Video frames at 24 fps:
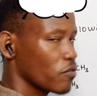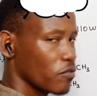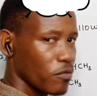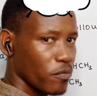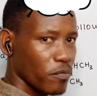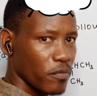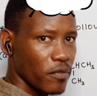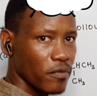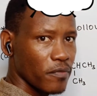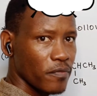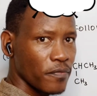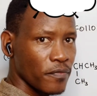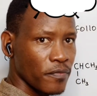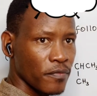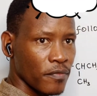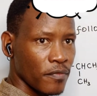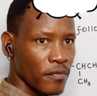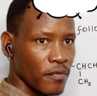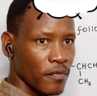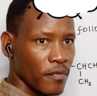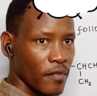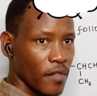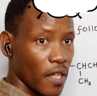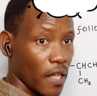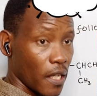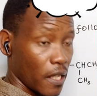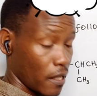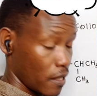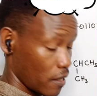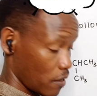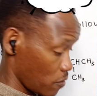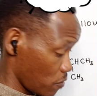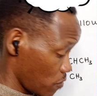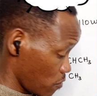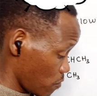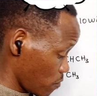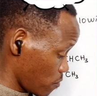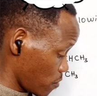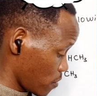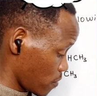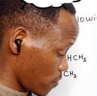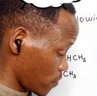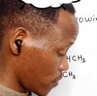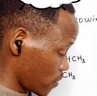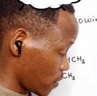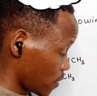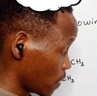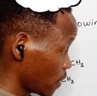group in the
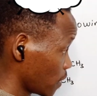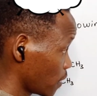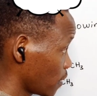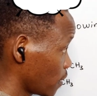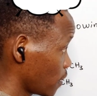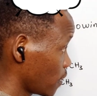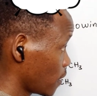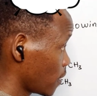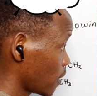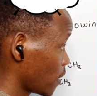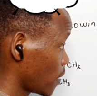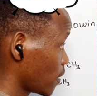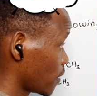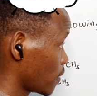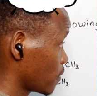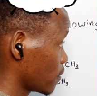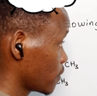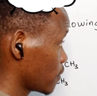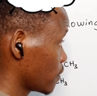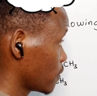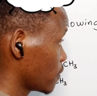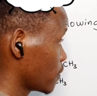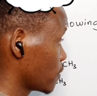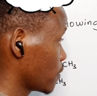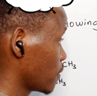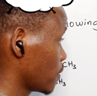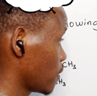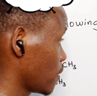compound. And